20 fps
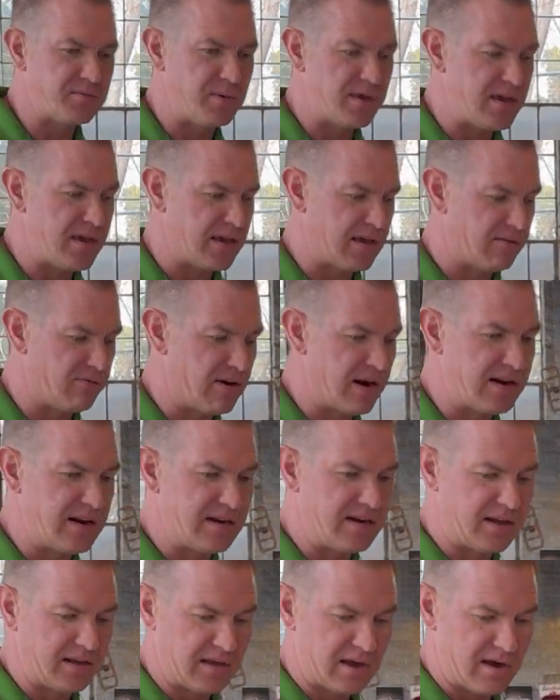week and ready
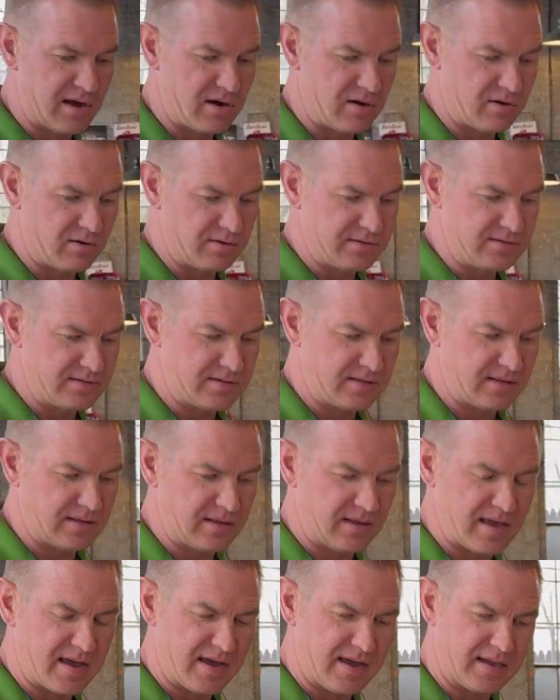to go.
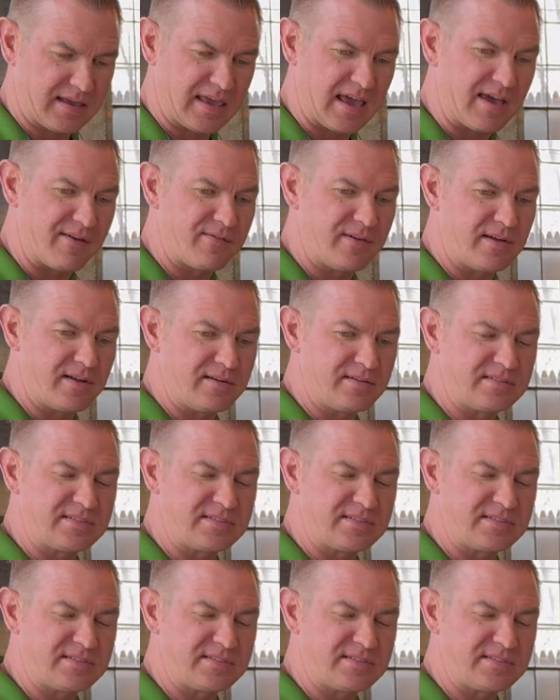Kevin,